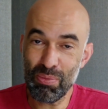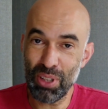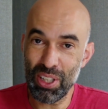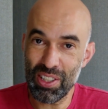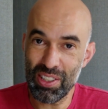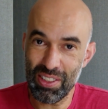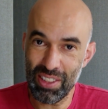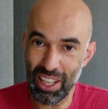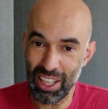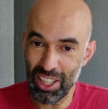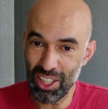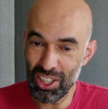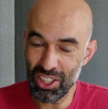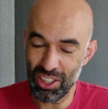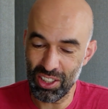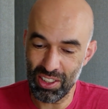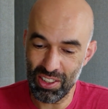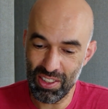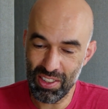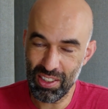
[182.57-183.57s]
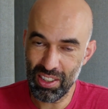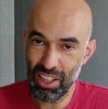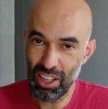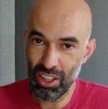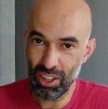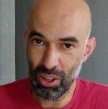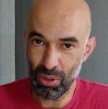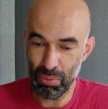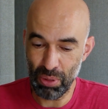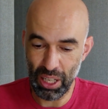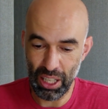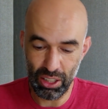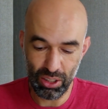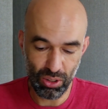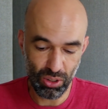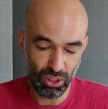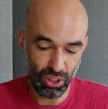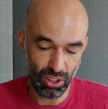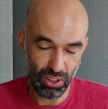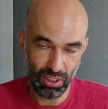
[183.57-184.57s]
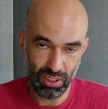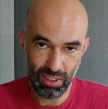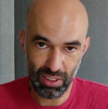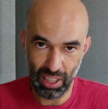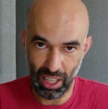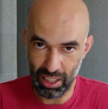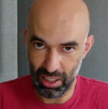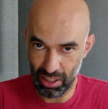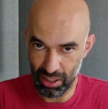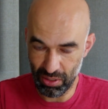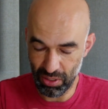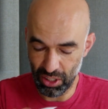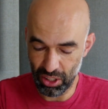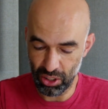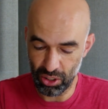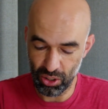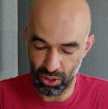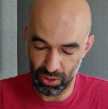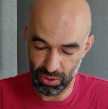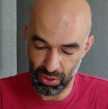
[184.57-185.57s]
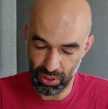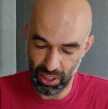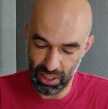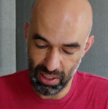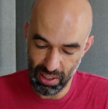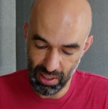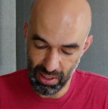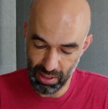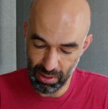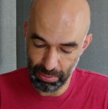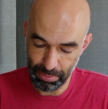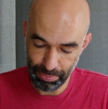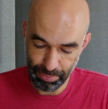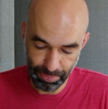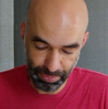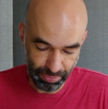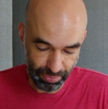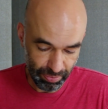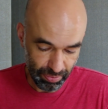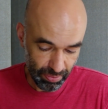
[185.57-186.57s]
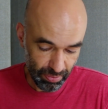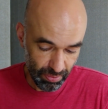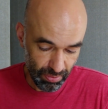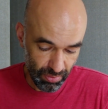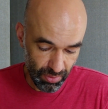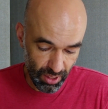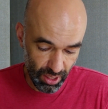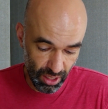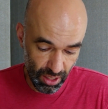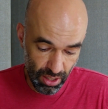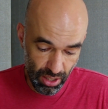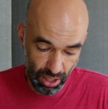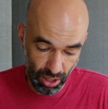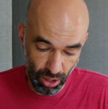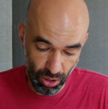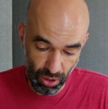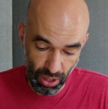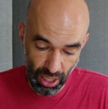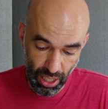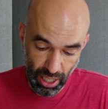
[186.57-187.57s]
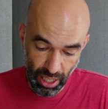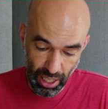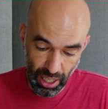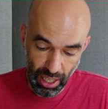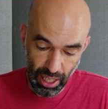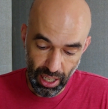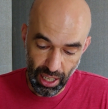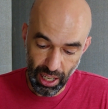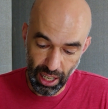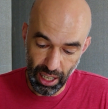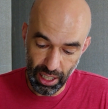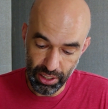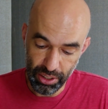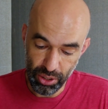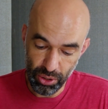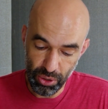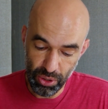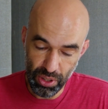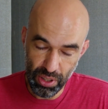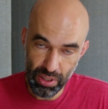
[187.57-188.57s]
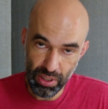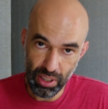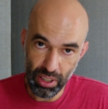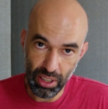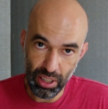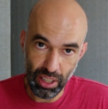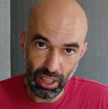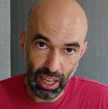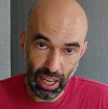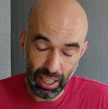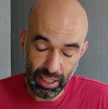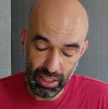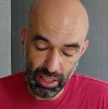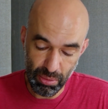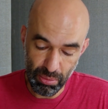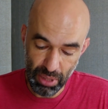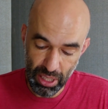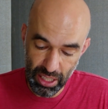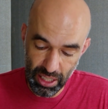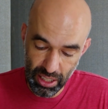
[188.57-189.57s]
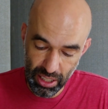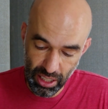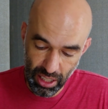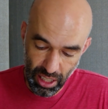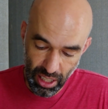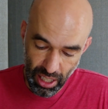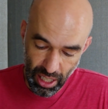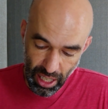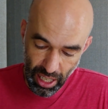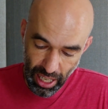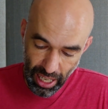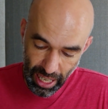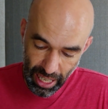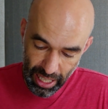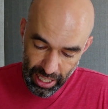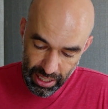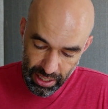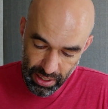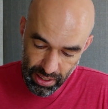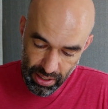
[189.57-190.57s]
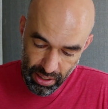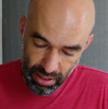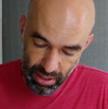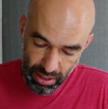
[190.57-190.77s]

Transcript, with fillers: presentations compared to just standard video conferences. So I used the ATEM Mini and